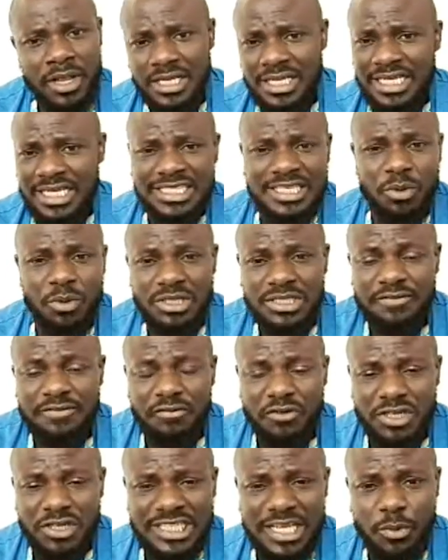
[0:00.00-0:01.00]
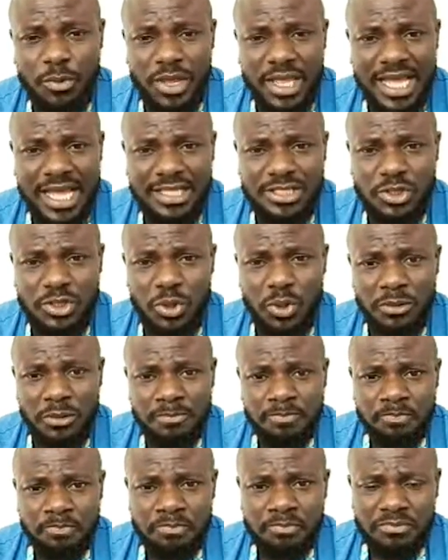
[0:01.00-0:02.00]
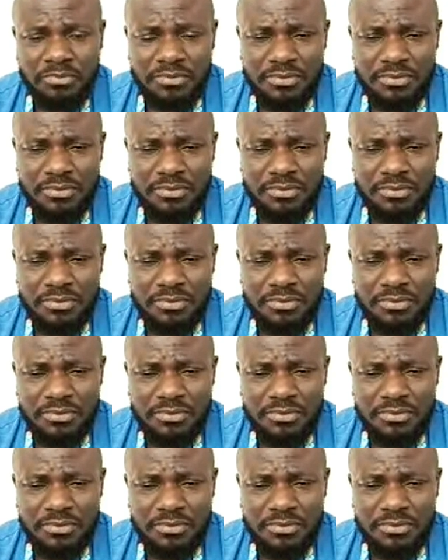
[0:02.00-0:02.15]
Yesterday was the first time we get to